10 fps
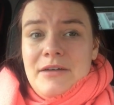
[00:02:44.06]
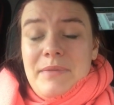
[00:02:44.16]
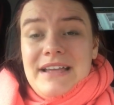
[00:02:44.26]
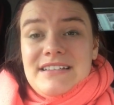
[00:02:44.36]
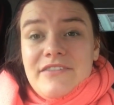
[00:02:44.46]

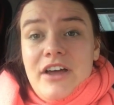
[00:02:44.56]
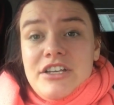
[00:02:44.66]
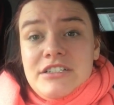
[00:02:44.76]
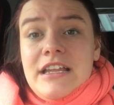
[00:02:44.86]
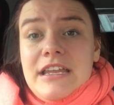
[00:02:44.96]
basic
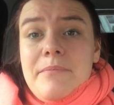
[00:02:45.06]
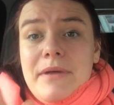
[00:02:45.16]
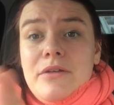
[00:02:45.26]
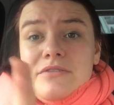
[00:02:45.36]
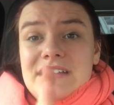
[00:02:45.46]
version, then it
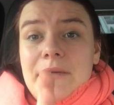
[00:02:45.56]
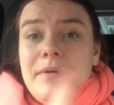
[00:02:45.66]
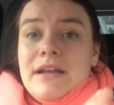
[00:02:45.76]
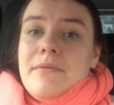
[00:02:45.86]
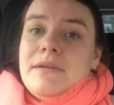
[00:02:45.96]
builds up
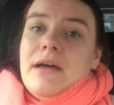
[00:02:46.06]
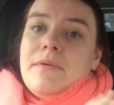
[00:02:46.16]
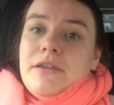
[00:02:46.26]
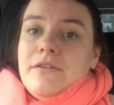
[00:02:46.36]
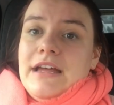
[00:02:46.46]
and up and up,
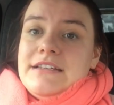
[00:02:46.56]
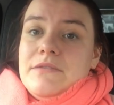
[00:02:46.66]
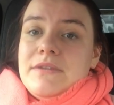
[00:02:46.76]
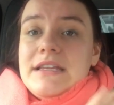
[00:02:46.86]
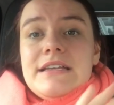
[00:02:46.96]
and you end
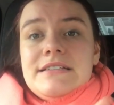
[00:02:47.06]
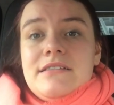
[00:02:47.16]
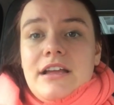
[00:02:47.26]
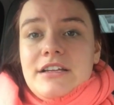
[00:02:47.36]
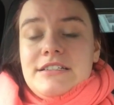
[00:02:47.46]
up with this
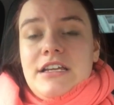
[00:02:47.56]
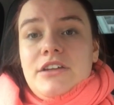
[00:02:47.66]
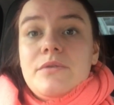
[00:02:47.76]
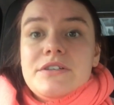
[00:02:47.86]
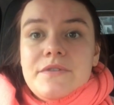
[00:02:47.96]
like
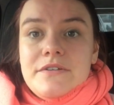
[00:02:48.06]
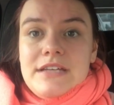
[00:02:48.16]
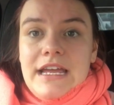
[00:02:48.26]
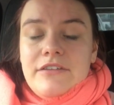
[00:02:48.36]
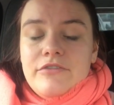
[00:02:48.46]
continuous
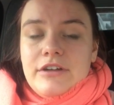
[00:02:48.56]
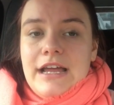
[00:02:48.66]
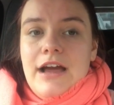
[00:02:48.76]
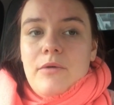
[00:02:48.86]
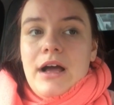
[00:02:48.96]
routine for an
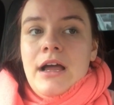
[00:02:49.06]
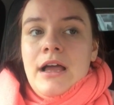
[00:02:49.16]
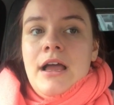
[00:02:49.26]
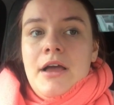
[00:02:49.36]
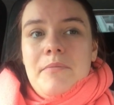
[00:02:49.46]
hour.
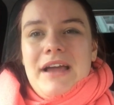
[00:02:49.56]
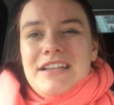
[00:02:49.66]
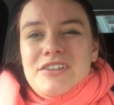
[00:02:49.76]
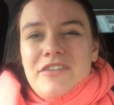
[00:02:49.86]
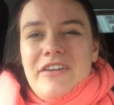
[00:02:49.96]
But
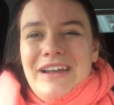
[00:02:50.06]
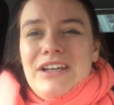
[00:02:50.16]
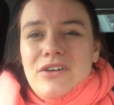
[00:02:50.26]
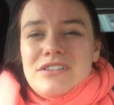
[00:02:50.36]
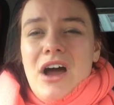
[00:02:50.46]
it took a very
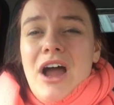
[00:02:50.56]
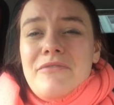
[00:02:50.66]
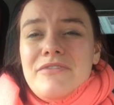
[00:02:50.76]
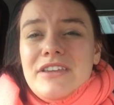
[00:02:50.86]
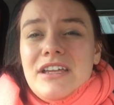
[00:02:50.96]
long
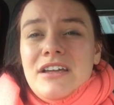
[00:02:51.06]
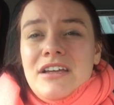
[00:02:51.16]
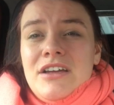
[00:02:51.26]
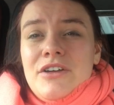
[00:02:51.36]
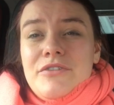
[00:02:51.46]
time for the
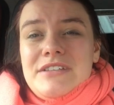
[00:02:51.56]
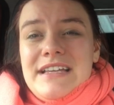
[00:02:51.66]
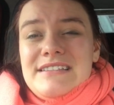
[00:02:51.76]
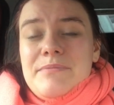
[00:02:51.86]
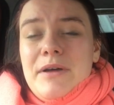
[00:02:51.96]

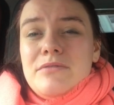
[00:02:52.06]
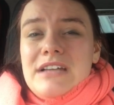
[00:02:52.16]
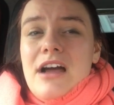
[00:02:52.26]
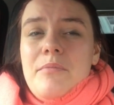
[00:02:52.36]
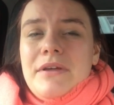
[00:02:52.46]
routines to build
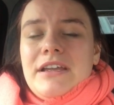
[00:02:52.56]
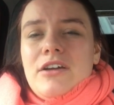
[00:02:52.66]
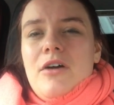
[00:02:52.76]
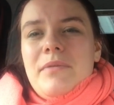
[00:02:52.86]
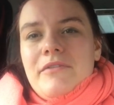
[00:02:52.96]
up, and
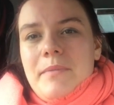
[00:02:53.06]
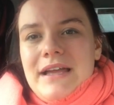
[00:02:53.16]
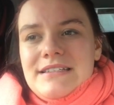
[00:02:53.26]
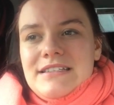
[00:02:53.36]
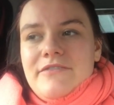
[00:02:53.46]
it got a bit
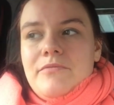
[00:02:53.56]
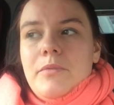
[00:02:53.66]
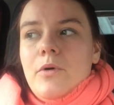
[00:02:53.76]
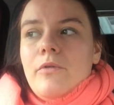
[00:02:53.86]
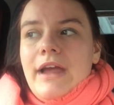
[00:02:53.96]
repetitive and
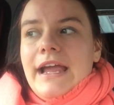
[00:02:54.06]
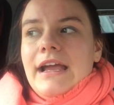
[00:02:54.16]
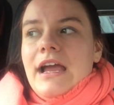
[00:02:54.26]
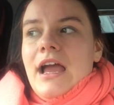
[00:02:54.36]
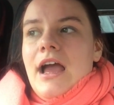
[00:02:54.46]

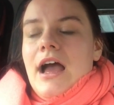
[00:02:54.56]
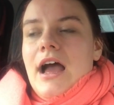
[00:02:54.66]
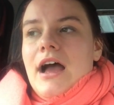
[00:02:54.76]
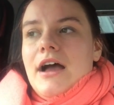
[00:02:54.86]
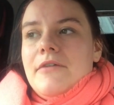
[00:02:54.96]
boring.
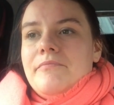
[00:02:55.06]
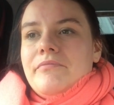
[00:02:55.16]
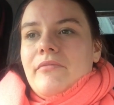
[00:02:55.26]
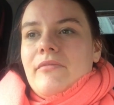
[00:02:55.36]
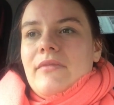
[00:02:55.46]

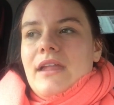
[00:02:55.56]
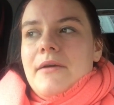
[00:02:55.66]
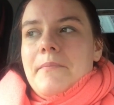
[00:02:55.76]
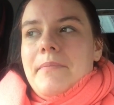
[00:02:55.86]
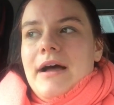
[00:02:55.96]

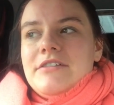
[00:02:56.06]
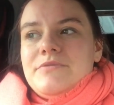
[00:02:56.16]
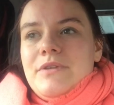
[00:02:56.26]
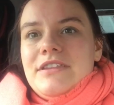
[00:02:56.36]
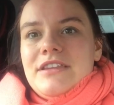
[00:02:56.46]

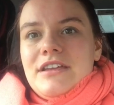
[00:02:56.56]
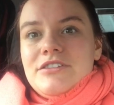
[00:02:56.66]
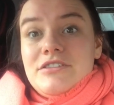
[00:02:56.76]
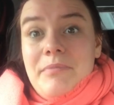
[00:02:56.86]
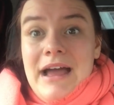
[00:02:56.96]
But with
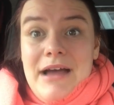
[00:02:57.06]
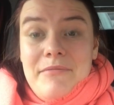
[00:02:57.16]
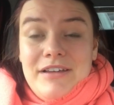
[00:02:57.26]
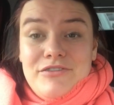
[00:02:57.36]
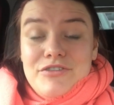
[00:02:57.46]

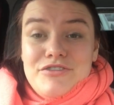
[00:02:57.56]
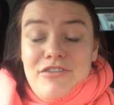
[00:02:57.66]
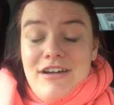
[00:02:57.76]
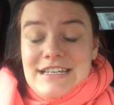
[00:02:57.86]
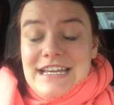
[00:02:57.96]
Sha'bam, I'd not
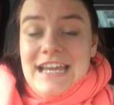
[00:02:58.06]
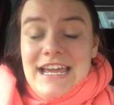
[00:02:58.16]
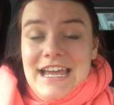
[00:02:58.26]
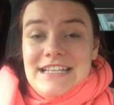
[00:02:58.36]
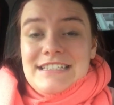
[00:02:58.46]
tried it.
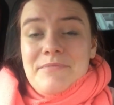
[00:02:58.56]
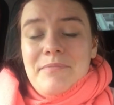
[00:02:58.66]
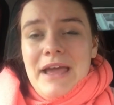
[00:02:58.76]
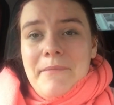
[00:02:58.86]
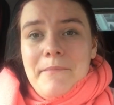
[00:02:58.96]
It's a
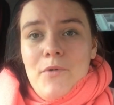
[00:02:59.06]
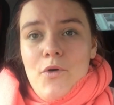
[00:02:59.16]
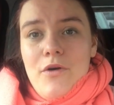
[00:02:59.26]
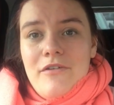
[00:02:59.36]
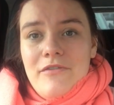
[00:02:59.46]
bit
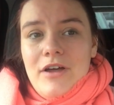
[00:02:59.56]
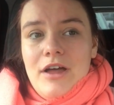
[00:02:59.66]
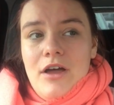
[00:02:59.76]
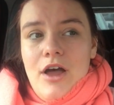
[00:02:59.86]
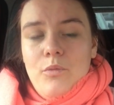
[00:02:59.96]
more of
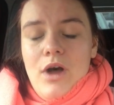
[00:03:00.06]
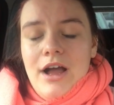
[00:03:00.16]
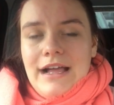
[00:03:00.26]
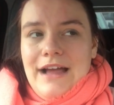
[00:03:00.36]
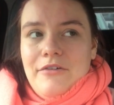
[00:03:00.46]
a
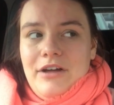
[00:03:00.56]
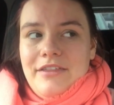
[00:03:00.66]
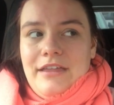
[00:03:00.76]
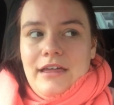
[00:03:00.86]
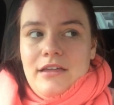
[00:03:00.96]
workout, I
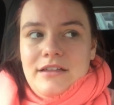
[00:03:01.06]
think.